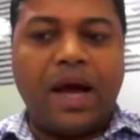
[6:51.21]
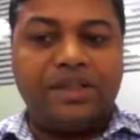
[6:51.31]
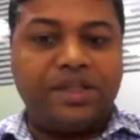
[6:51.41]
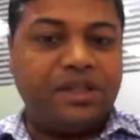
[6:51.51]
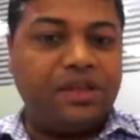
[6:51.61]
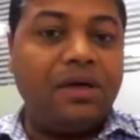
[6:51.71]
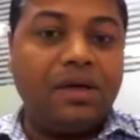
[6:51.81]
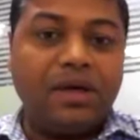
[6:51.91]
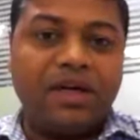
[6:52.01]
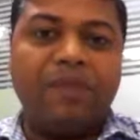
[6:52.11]
has
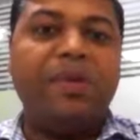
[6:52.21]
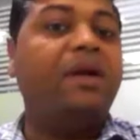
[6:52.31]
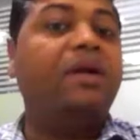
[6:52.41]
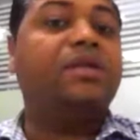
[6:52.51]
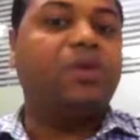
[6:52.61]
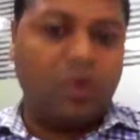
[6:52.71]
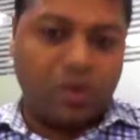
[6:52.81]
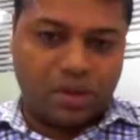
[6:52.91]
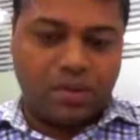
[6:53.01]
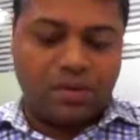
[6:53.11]
resulted tremendous
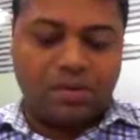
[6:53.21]
growth.